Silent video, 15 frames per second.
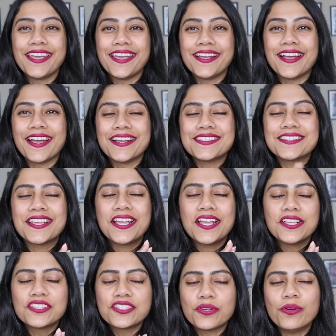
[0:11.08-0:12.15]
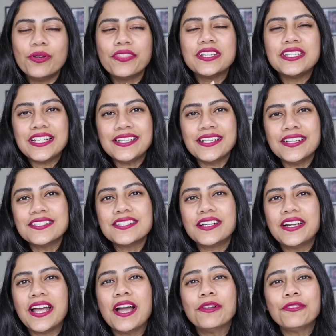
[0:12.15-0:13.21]
Hey guys, so the details
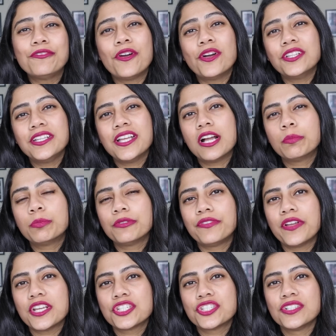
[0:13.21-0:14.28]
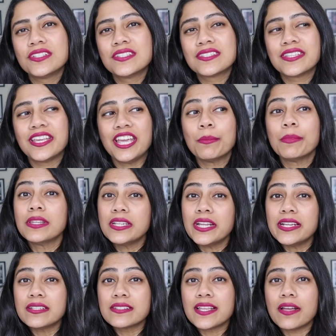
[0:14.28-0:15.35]
are out for the Young Professional Scheme and the
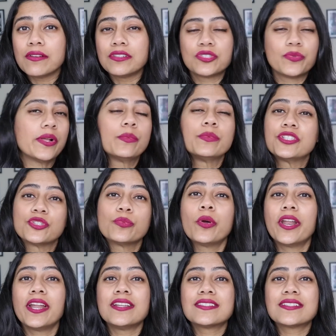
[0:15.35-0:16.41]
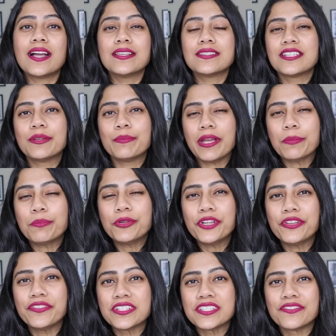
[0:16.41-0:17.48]
date is out as well, which is what I discussed in my
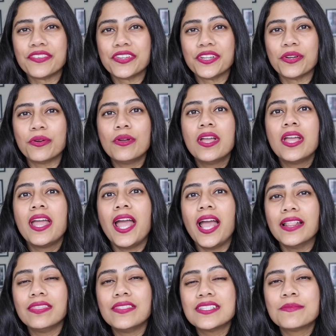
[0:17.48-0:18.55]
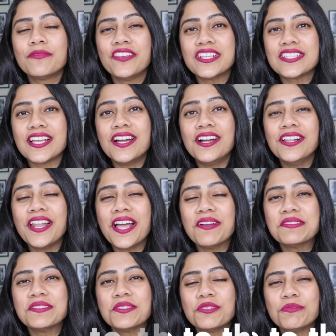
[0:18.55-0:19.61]
previous video. And this visa
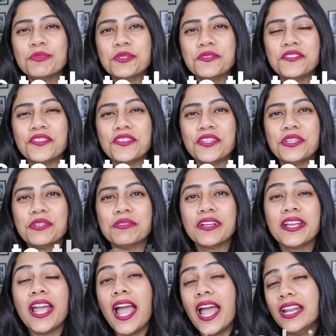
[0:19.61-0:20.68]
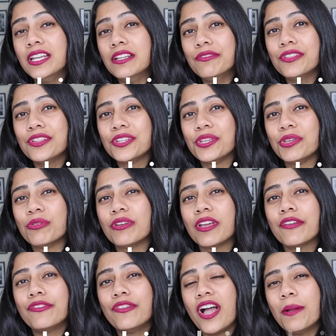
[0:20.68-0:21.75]
allows you to move to the UK and live in the
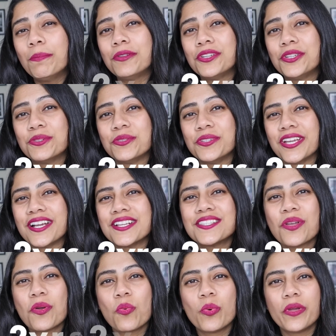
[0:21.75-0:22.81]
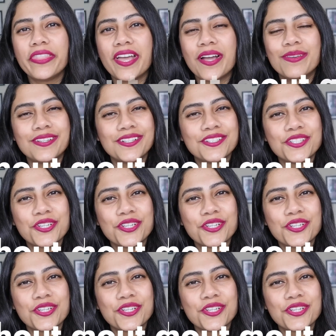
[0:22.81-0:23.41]
UK for up to 2 years without a